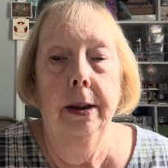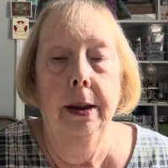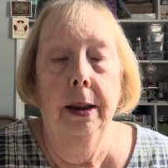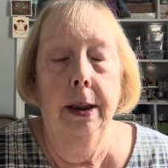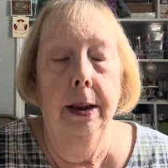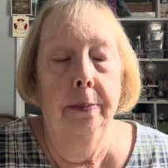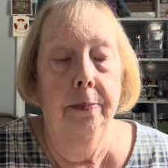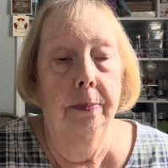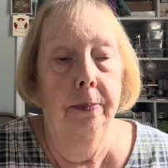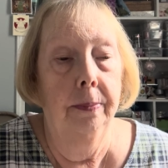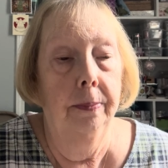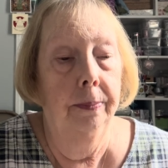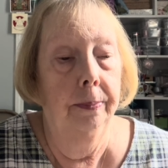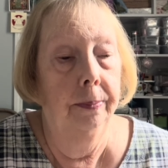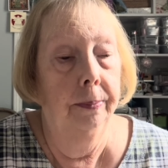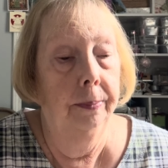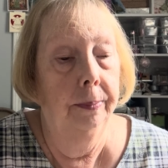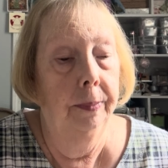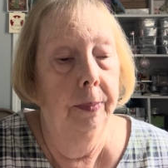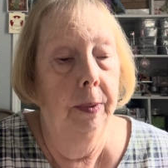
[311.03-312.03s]
I
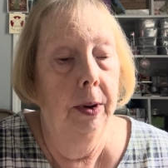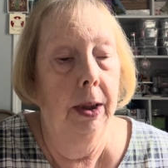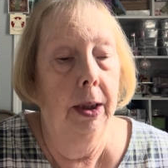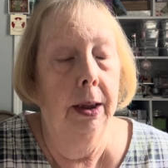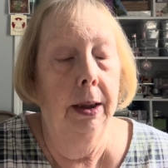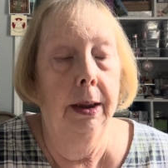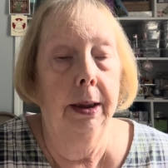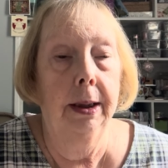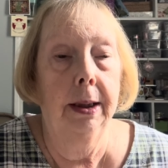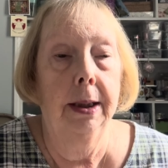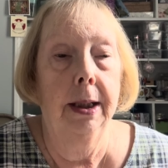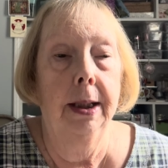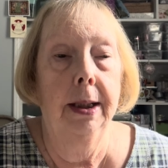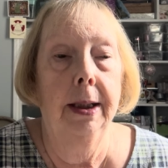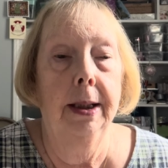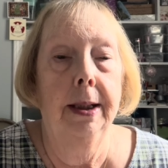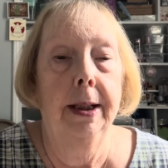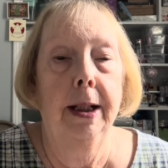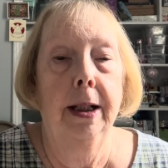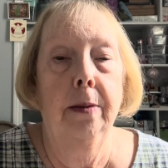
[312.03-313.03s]
clicked on the
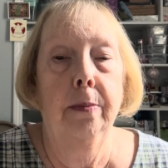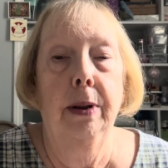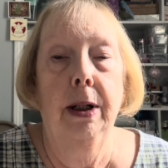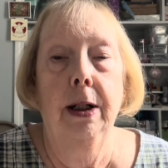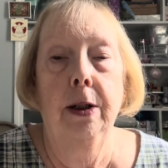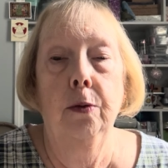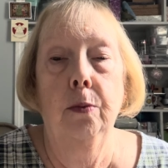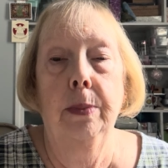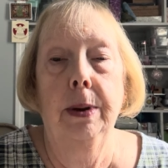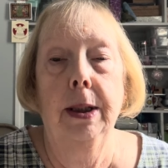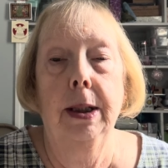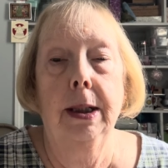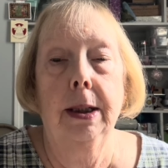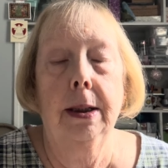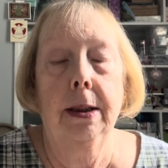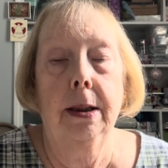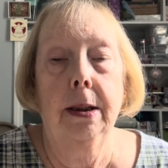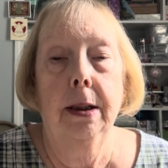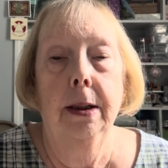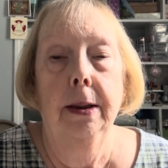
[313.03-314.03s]
10-pound
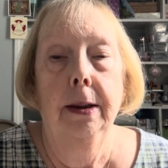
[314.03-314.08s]
box,